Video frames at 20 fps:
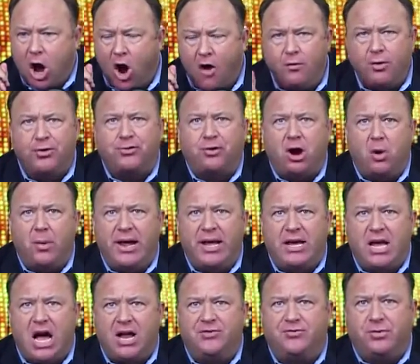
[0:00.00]

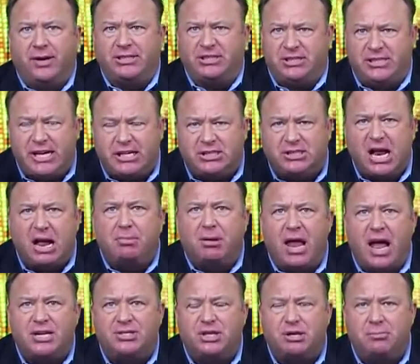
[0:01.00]
overthrowing countries,
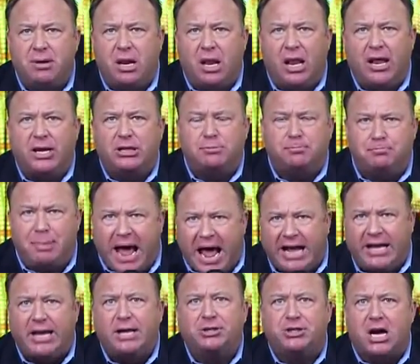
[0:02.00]
destabilizing the Middle East,
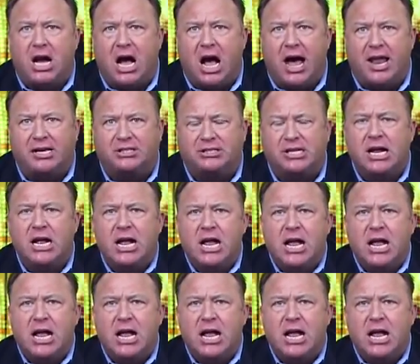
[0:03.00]
backing jihadists,